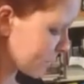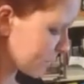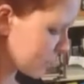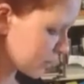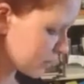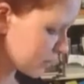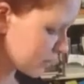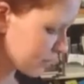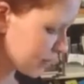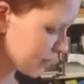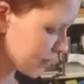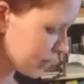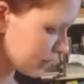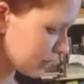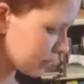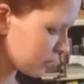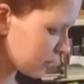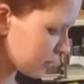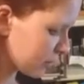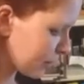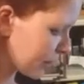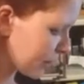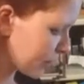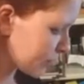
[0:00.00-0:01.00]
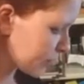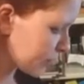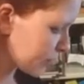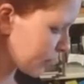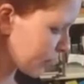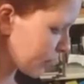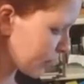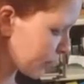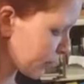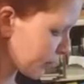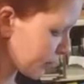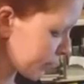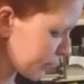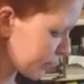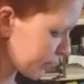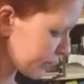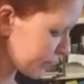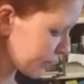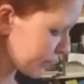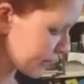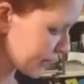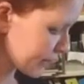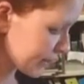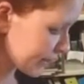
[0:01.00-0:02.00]
Just made little pencil
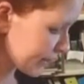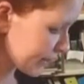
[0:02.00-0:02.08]
markings.